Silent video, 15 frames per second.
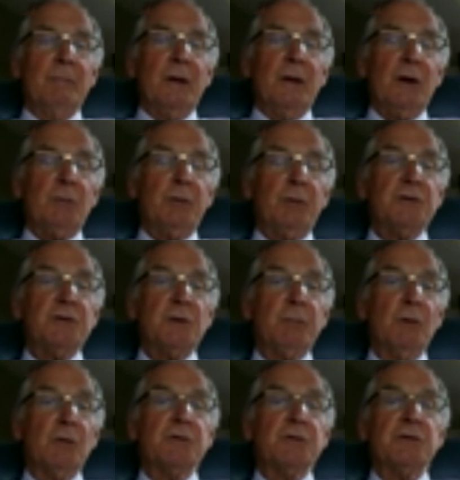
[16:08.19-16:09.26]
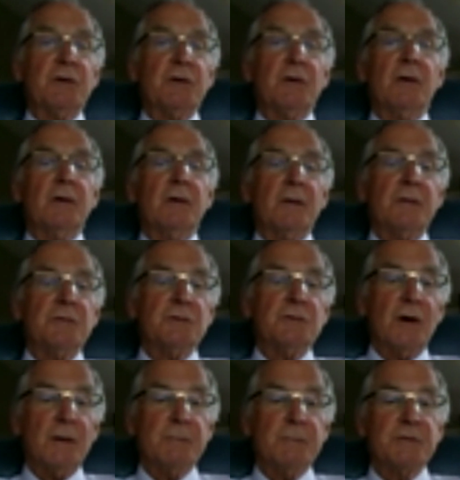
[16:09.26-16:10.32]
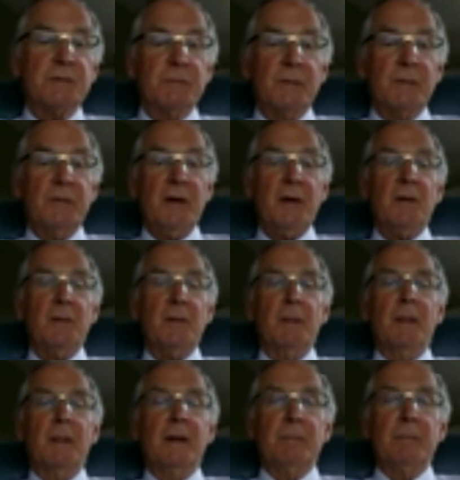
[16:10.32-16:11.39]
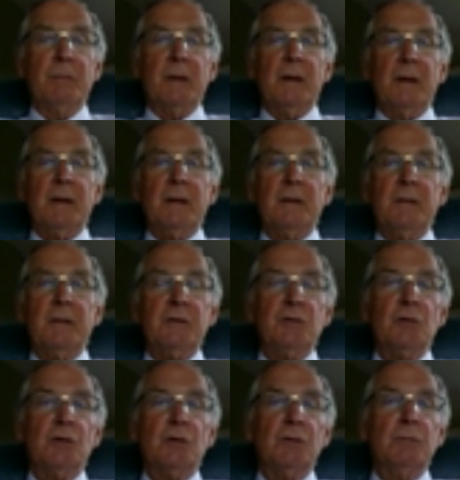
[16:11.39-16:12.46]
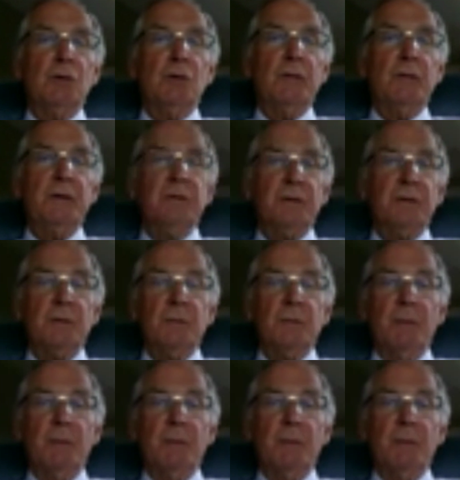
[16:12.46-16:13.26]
It presupposes there are other jobs there that you can move into.